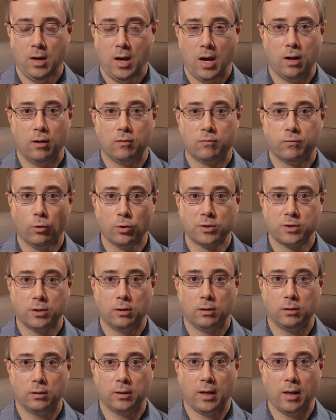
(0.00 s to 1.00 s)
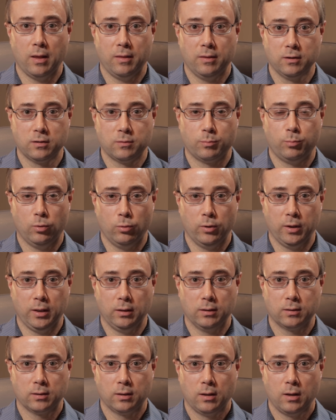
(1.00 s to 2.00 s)
And unfortunately, at this
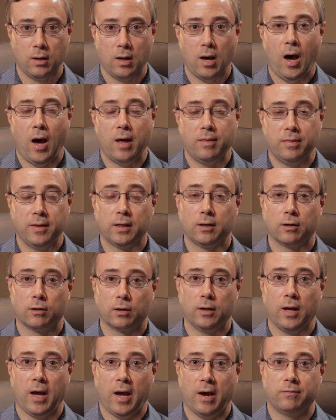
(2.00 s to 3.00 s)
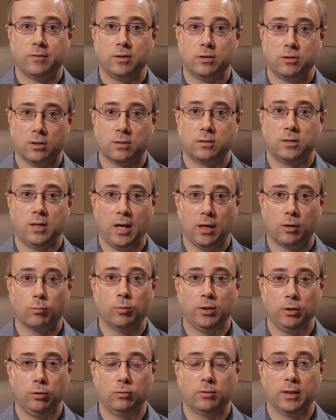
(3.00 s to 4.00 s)
point, I think you're going to have to just take
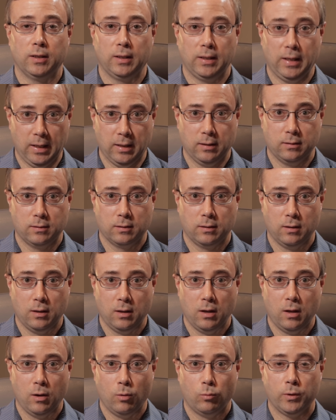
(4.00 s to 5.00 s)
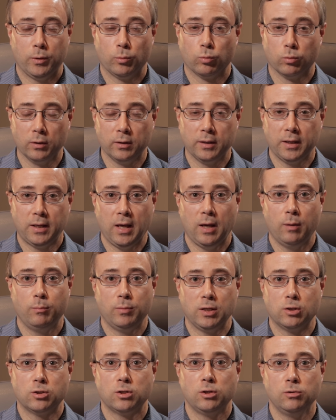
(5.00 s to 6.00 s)
what you can get. We really can't
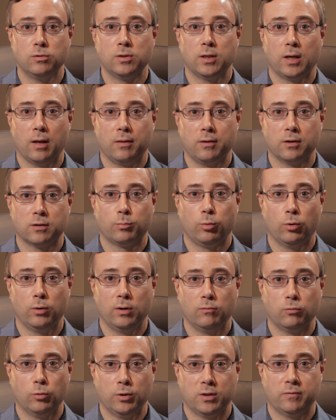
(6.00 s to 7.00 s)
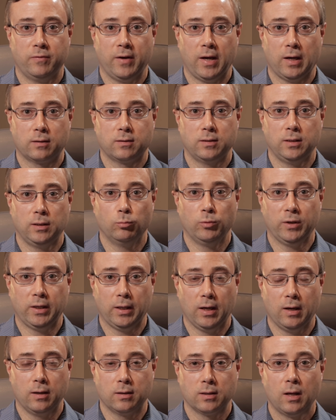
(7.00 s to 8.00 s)
be choosy at this point of which vaccine we
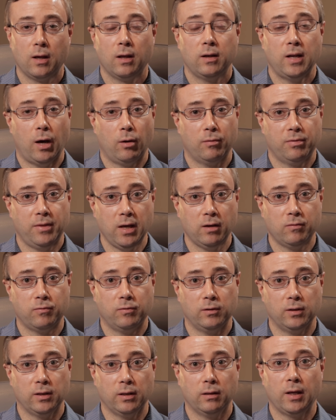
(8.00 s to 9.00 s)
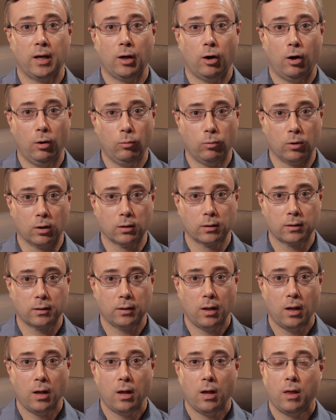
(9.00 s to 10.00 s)
get. Now, thankfully, they all work,
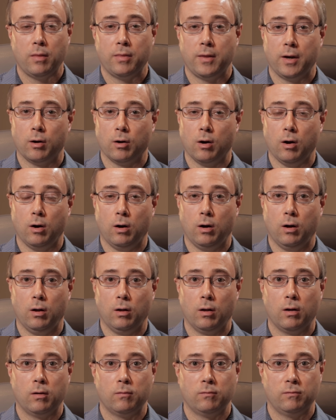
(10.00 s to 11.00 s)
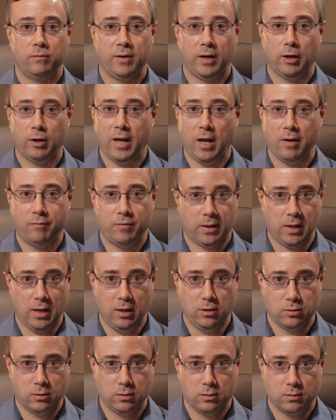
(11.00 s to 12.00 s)
they're all very
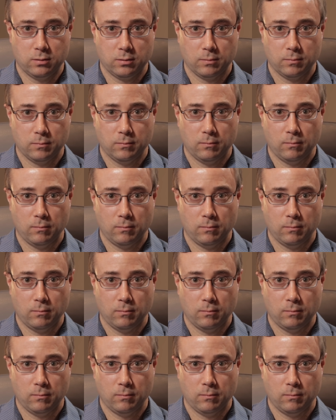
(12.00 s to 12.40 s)
efficacious.